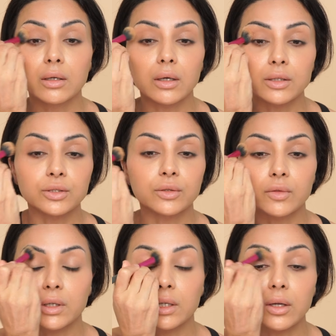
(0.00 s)
I do
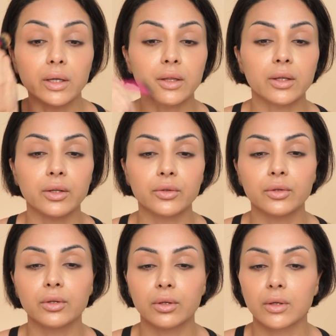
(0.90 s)
really like
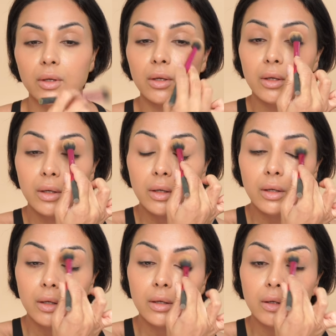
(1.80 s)
this.
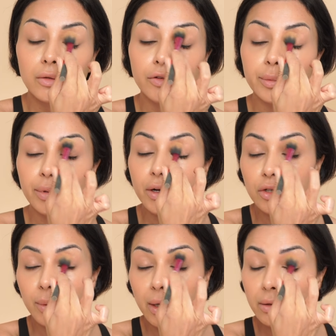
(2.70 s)
For a
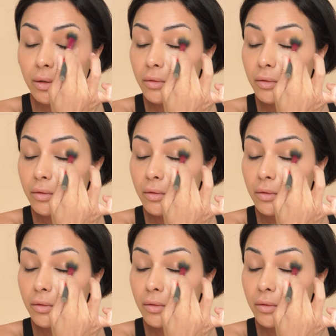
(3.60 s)
pressed powder,